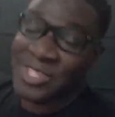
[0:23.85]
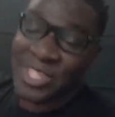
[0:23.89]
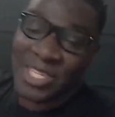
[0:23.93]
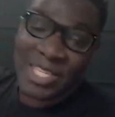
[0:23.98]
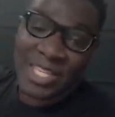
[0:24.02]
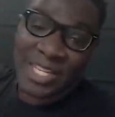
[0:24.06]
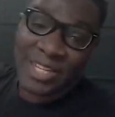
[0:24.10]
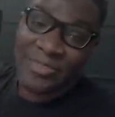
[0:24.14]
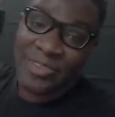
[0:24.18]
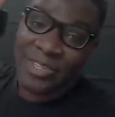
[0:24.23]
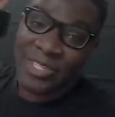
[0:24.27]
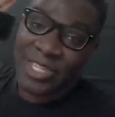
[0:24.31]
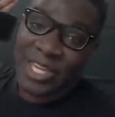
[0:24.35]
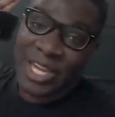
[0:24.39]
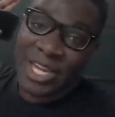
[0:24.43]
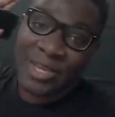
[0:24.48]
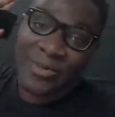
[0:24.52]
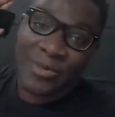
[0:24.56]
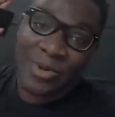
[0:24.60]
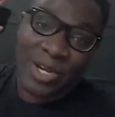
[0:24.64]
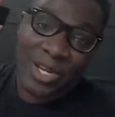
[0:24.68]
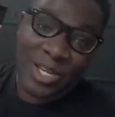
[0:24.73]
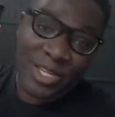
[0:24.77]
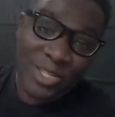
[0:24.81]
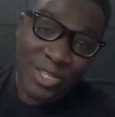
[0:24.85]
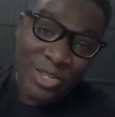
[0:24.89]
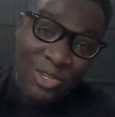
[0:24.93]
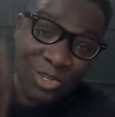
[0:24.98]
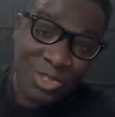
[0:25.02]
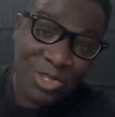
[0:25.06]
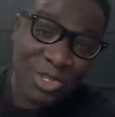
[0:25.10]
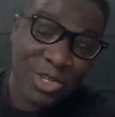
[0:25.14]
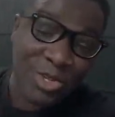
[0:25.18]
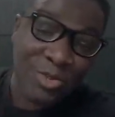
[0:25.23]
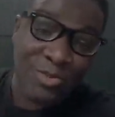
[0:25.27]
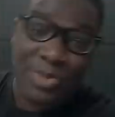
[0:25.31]
said anything to anyone on
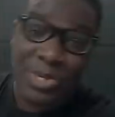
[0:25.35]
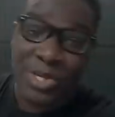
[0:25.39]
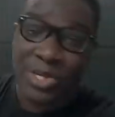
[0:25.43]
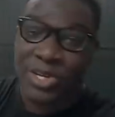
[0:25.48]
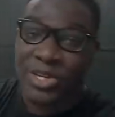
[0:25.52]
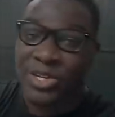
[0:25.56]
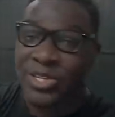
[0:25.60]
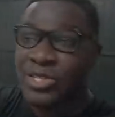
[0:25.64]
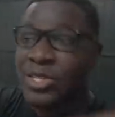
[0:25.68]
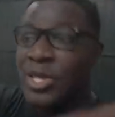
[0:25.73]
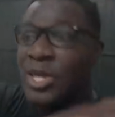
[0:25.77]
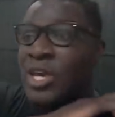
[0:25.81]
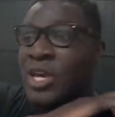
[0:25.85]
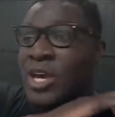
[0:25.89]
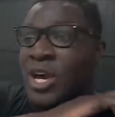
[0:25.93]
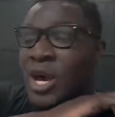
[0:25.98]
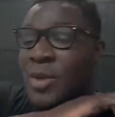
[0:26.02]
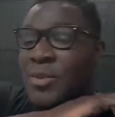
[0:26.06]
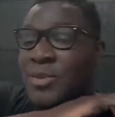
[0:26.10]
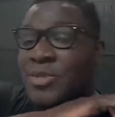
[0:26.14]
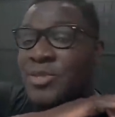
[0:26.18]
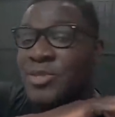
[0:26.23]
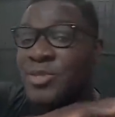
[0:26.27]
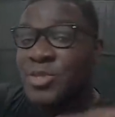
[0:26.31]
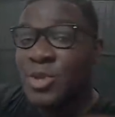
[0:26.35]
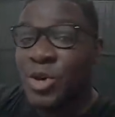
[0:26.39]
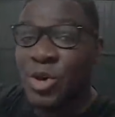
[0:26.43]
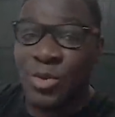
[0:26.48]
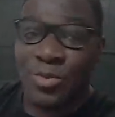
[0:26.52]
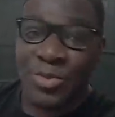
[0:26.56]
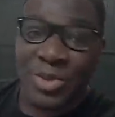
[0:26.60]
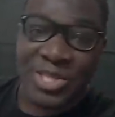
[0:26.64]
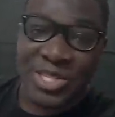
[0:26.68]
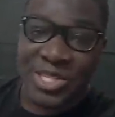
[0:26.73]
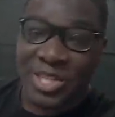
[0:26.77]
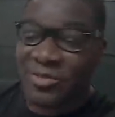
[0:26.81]
YouTube because I've been
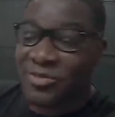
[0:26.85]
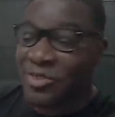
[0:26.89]
so busy.